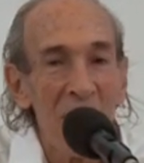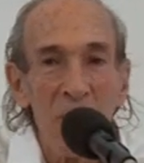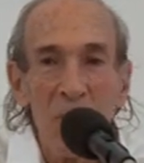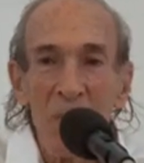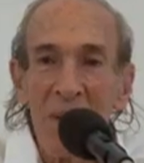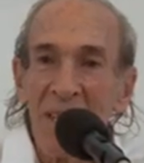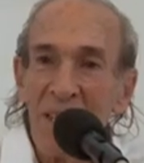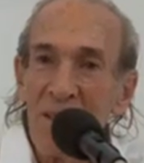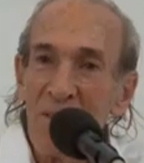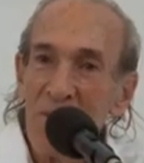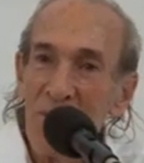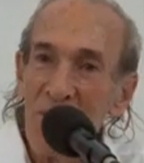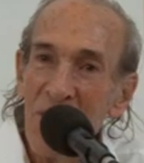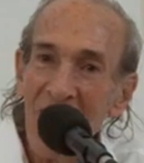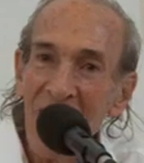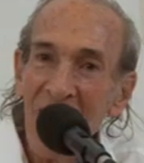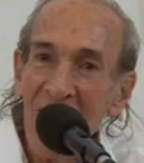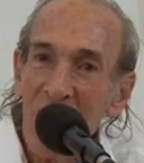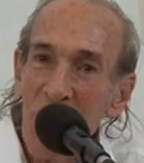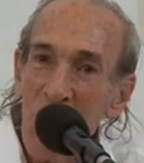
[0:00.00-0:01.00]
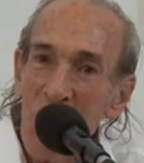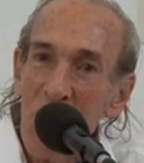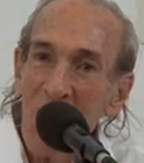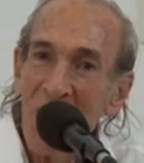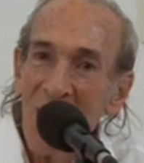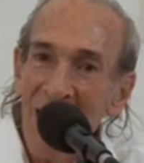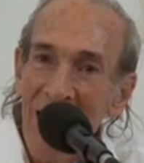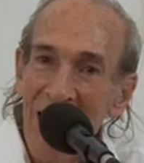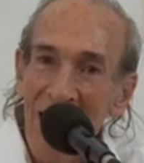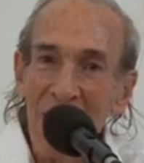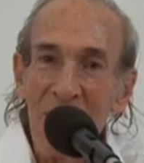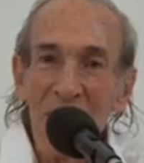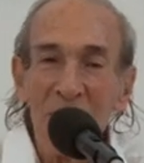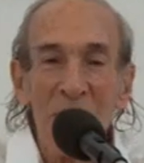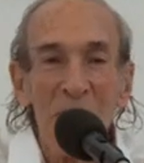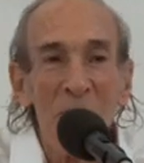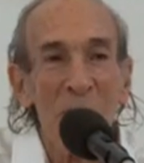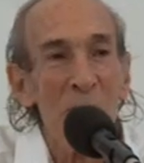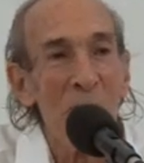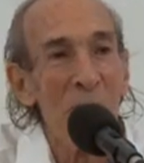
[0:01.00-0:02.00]
we can fill our whole
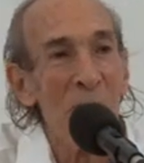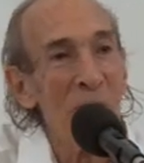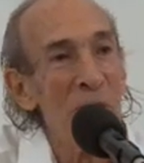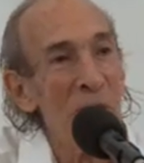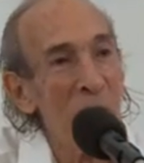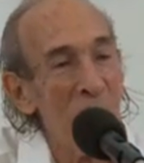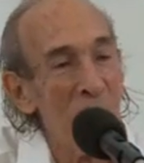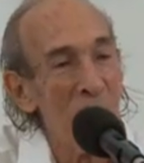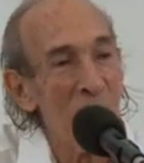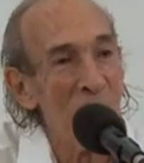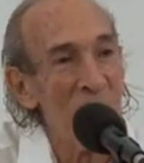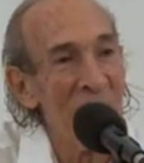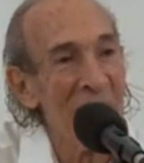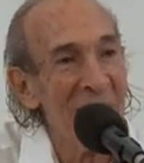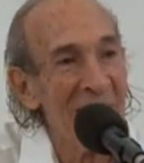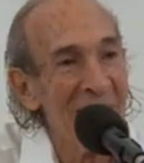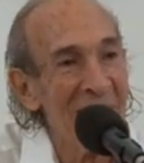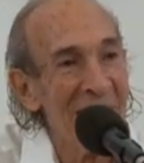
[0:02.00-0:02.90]
life with perfume.